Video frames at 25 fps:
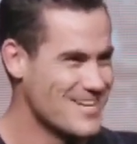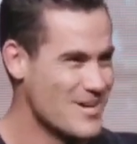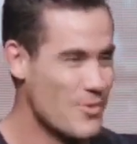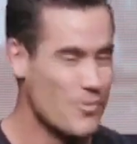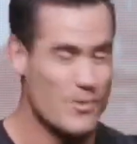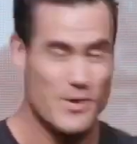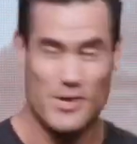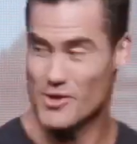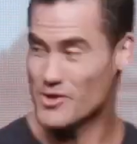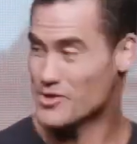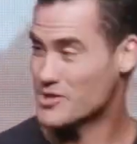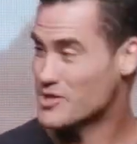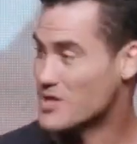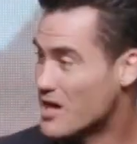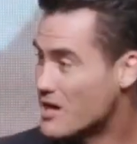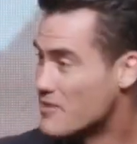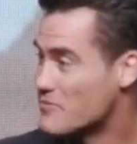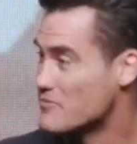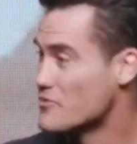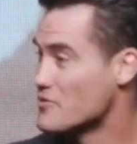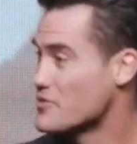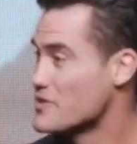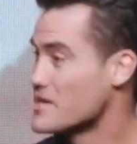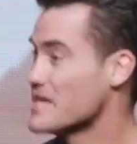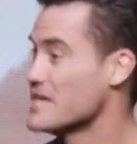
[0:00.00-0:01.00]
We are
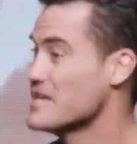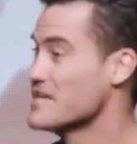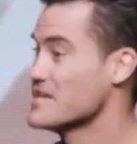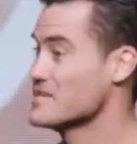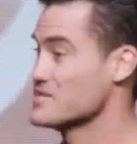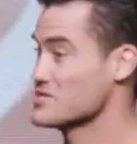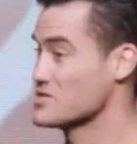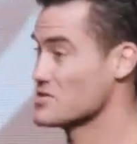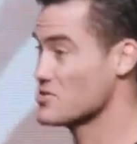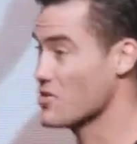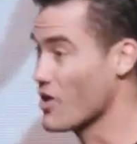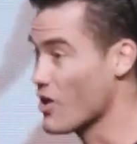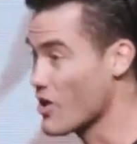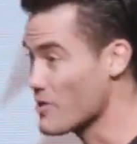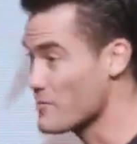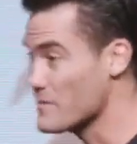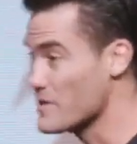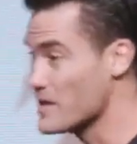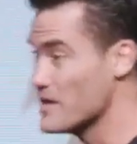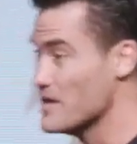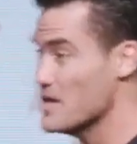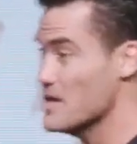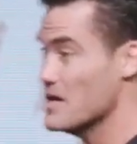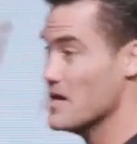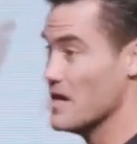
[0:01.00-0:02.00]
covered in his
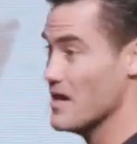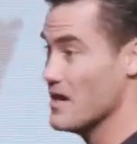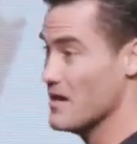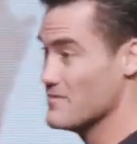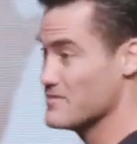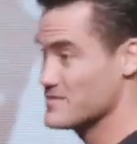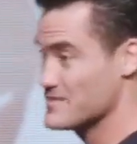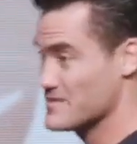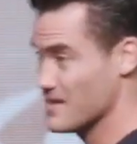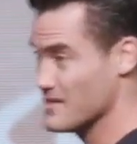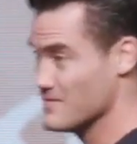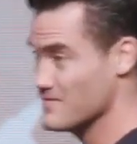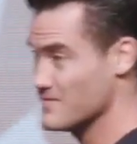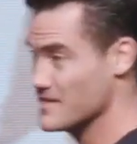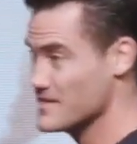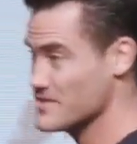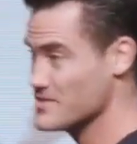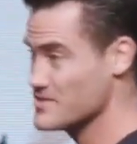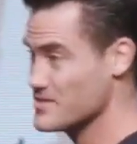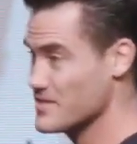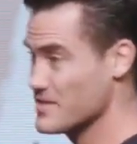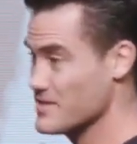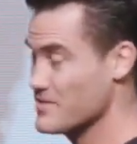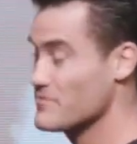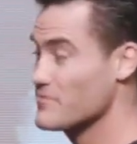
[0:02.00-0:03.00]
garment of
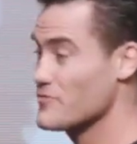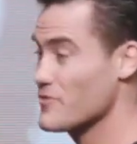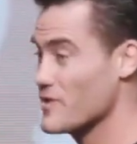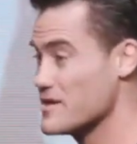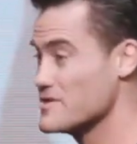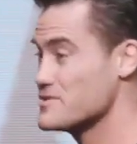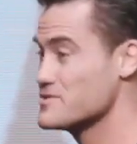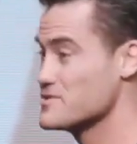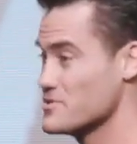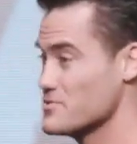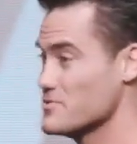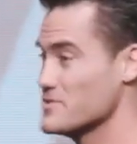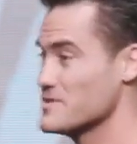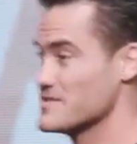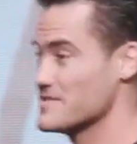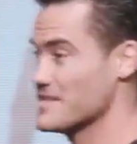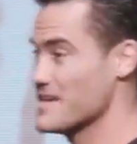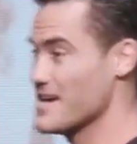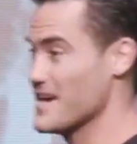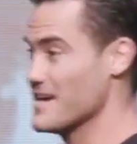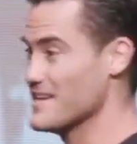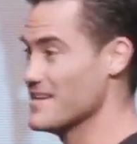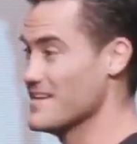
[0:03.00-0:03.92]
salvation. Friends, who is that?